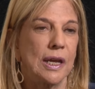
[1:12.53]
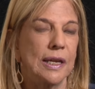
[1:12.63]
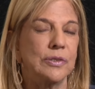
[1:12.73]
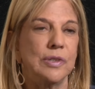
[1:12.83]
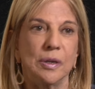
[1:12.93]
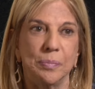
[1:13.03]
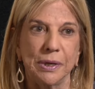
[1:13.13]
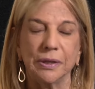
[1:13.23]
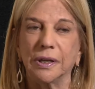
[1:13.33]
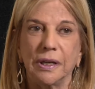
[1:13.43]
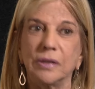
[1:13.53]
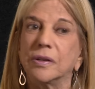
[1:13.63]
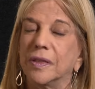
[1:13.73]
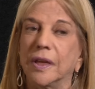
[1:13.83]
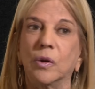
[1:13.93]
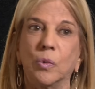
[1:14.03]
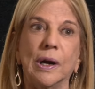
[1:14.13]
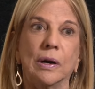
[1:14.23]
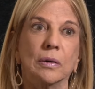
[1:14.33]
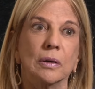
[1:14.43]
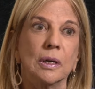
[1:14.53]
is the ability to think well